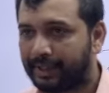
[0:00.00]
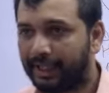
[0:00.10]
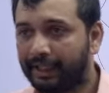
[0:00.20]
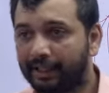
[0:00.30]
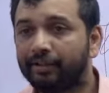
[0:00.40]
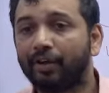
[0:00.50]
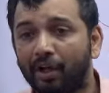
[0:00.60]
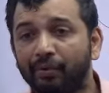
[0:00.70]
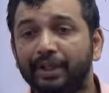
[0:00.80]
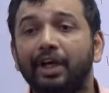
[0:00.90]
Right?
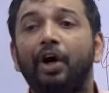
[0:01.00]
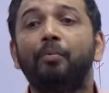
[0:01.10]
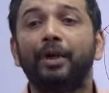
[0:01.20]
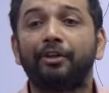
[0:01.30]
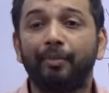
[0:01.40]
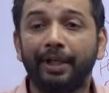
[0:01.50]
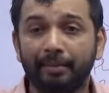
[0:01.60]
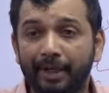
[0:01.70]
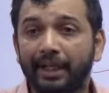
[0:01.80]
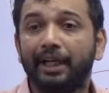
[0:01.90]
Solving the complex
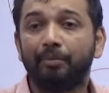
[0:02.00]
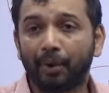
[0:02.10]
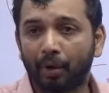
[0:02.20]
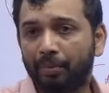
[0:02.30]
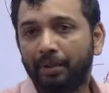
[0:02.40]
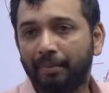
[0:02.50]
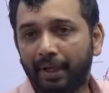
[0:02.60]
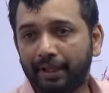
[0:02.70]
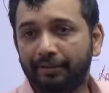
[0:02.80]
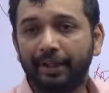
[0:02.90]
mathematical problem
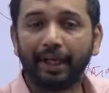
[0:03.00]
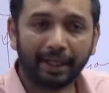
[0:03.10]
or this thing,